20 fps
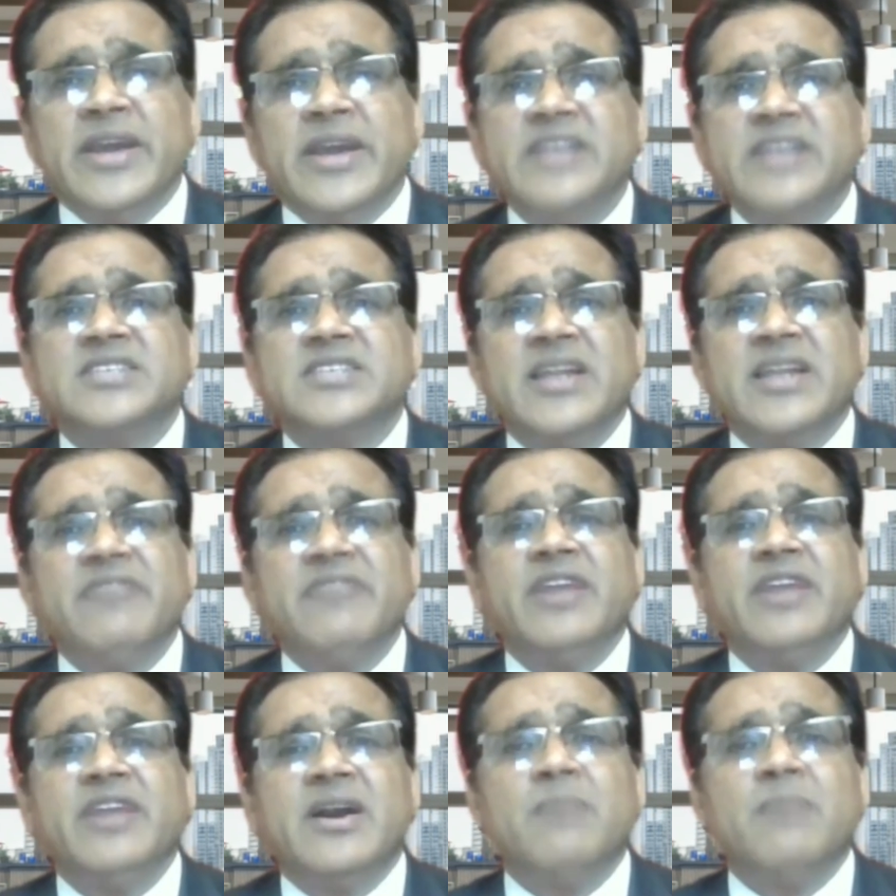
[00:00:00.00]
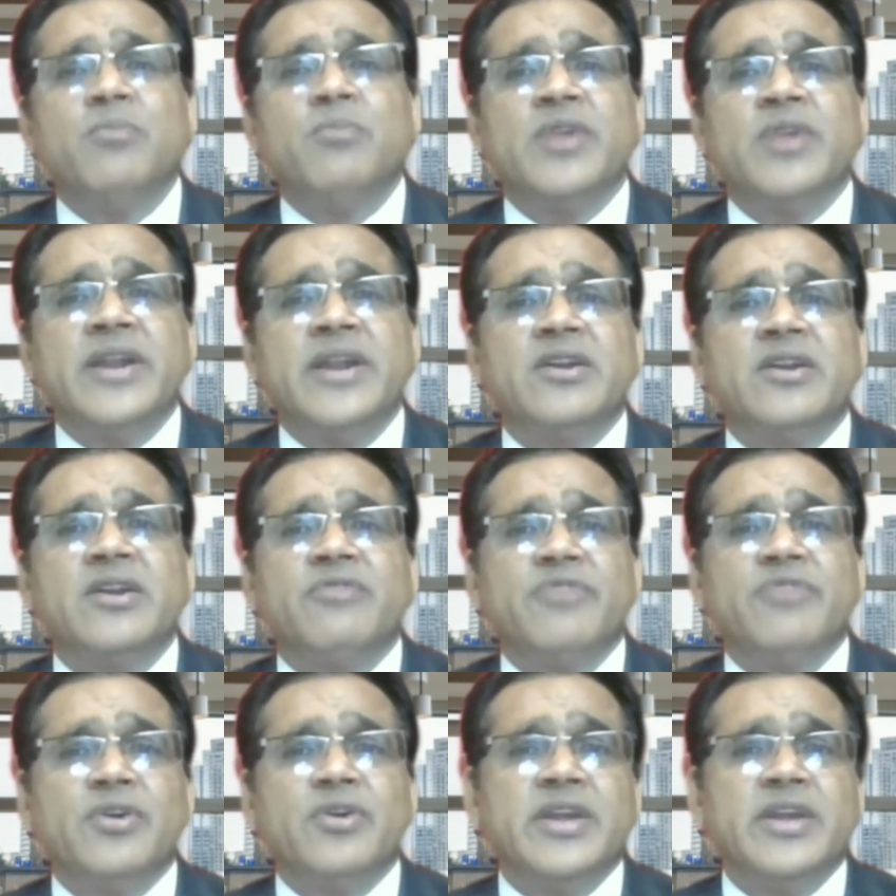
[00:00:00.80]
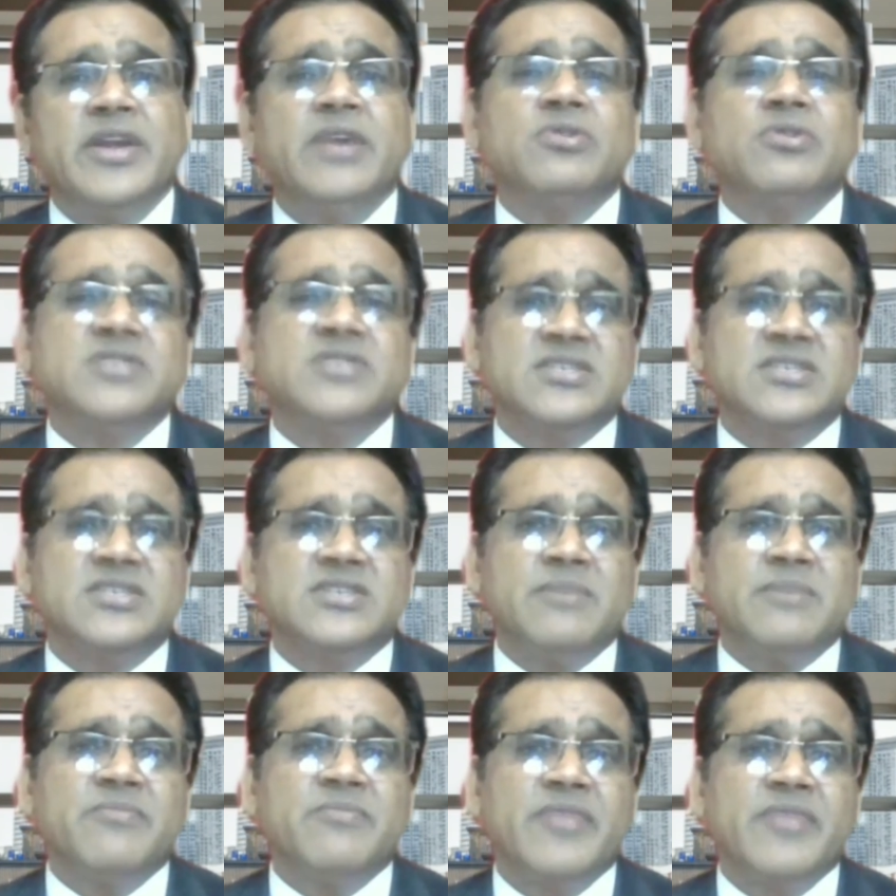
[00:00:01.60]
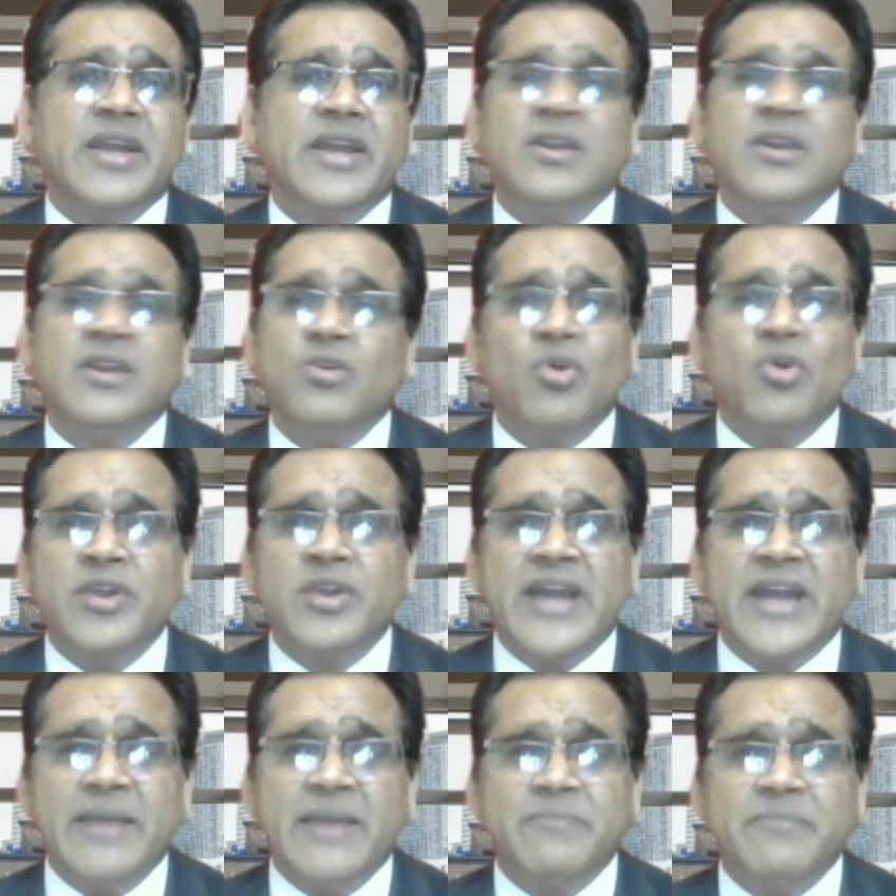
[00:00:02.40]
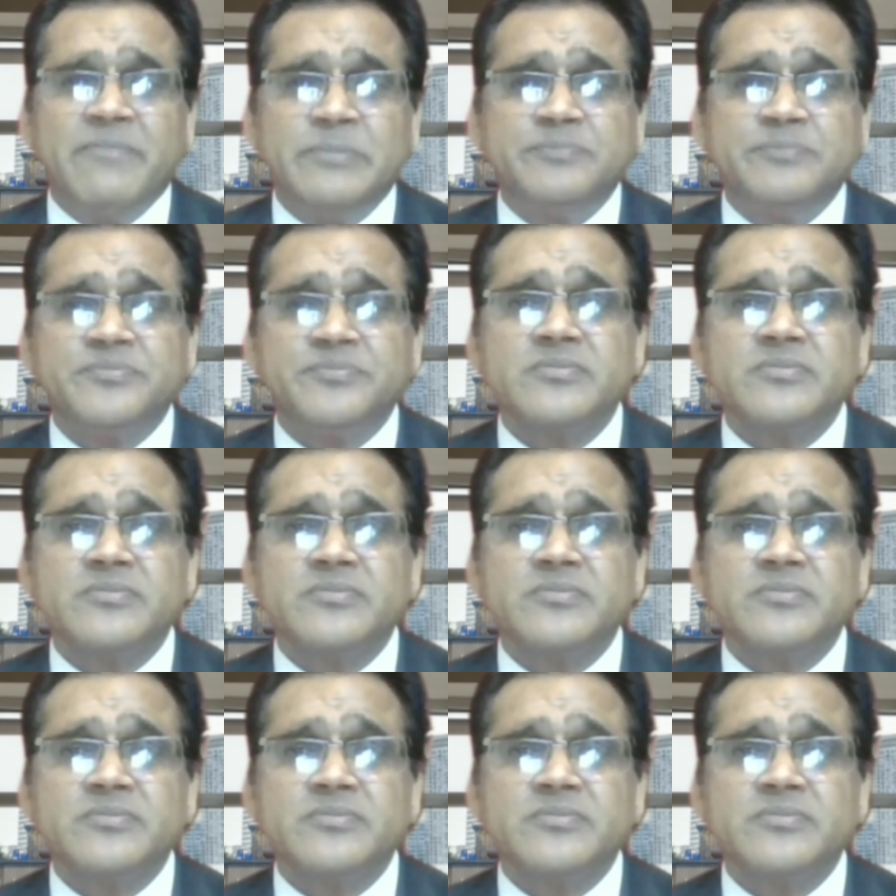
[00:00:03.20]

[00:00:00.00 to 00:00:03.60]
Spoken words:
each and every component of your ecosystem in no time,